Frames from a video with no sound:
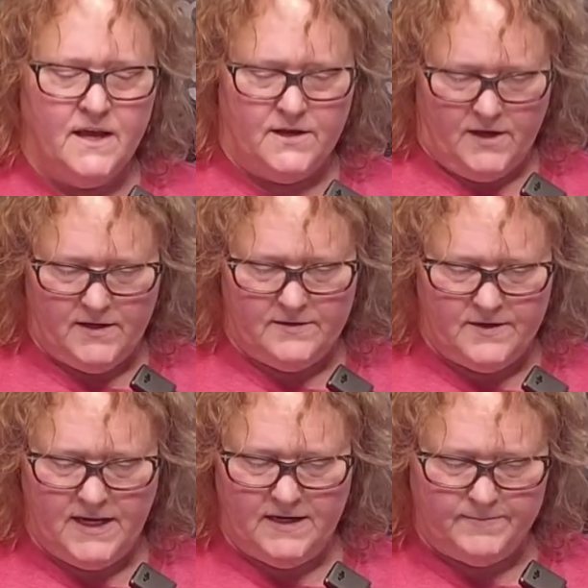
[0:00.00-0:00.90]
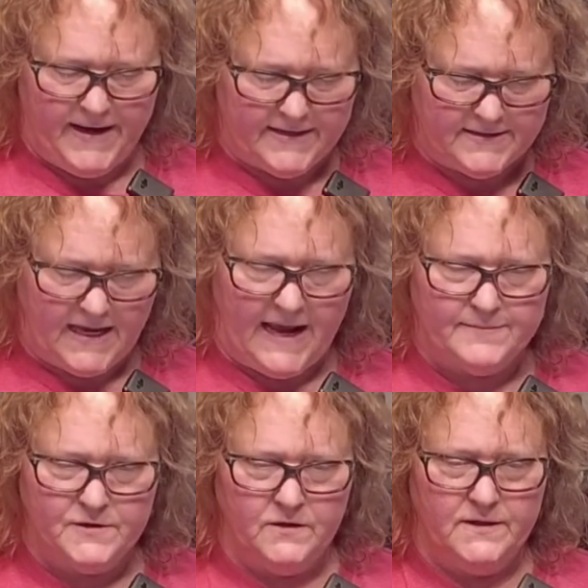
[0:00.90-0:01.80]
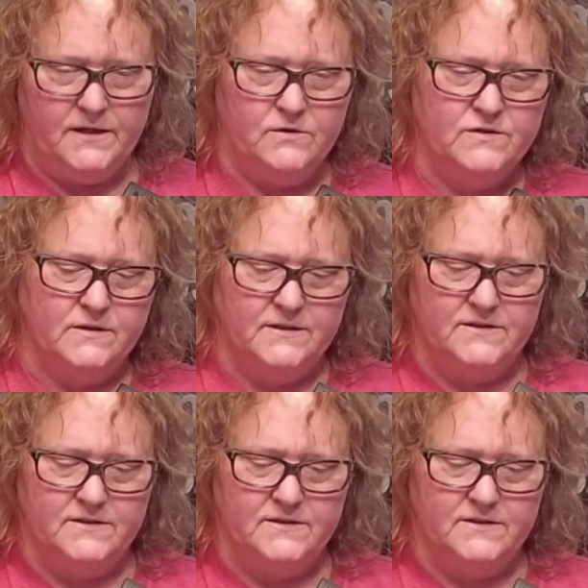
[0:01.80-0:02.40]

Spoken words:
the heat pack is absolutely useless.